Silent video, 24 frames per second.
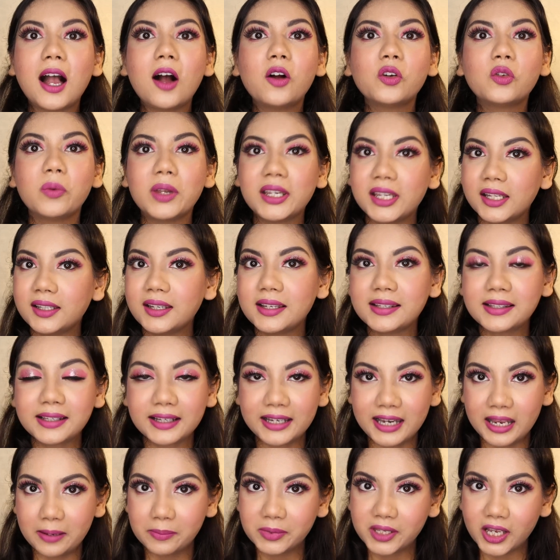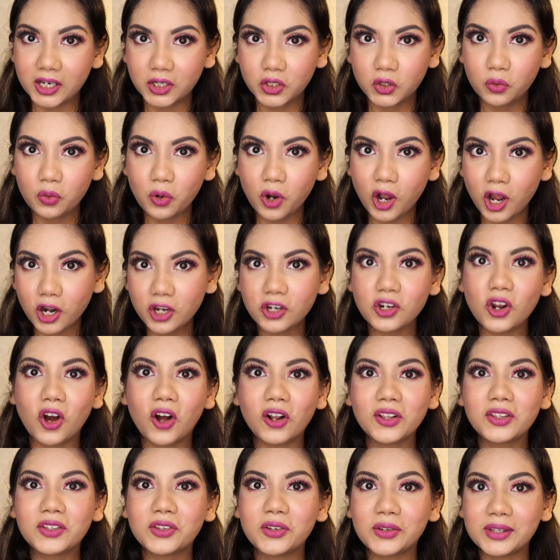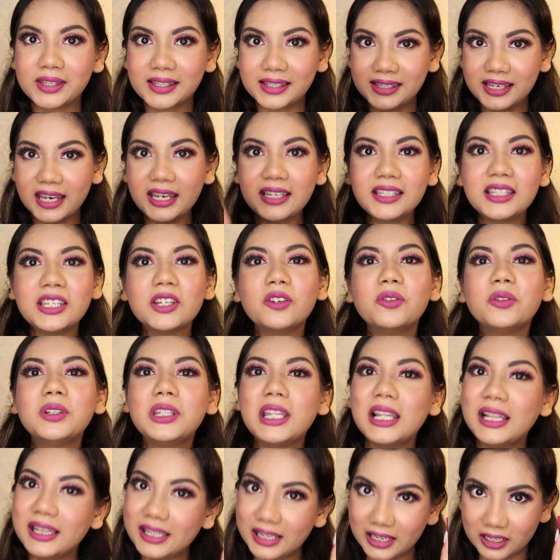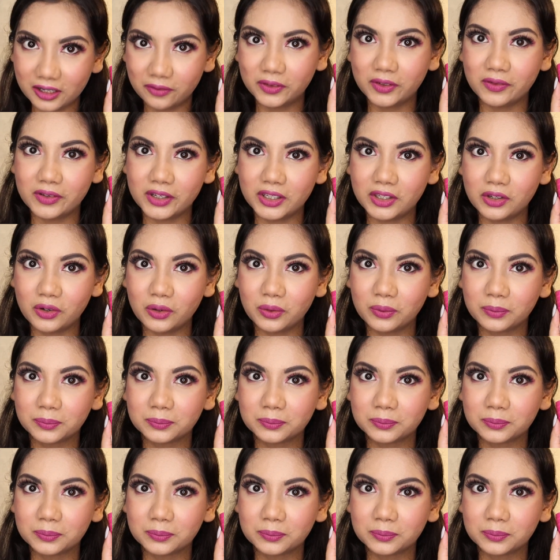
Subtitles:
out whether these claims are true or not, so stay tuned till the end of the video.